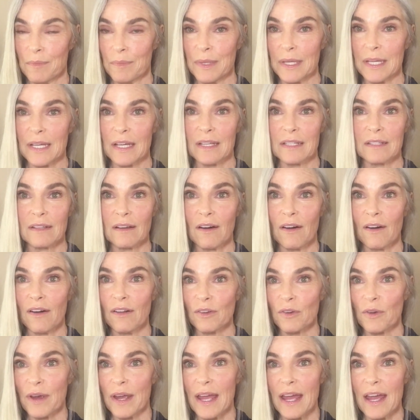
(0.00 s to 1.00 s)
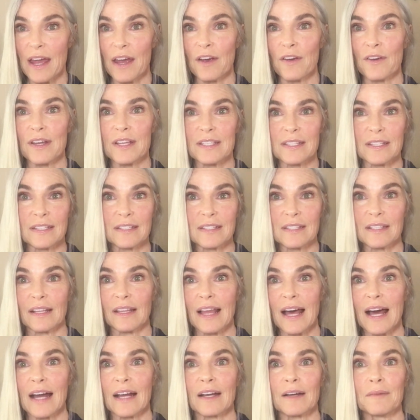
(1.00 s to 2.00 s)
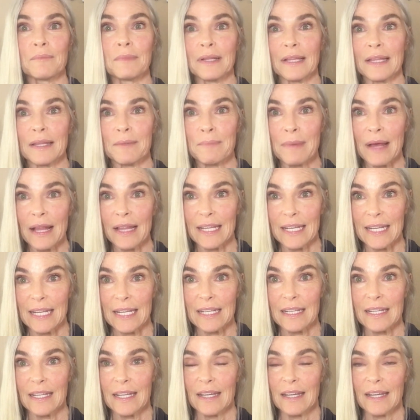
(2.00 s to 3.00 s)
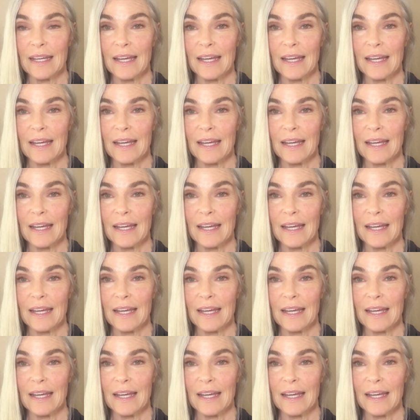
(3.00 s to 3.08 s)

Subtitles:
because all gray hair is a lack of melanin.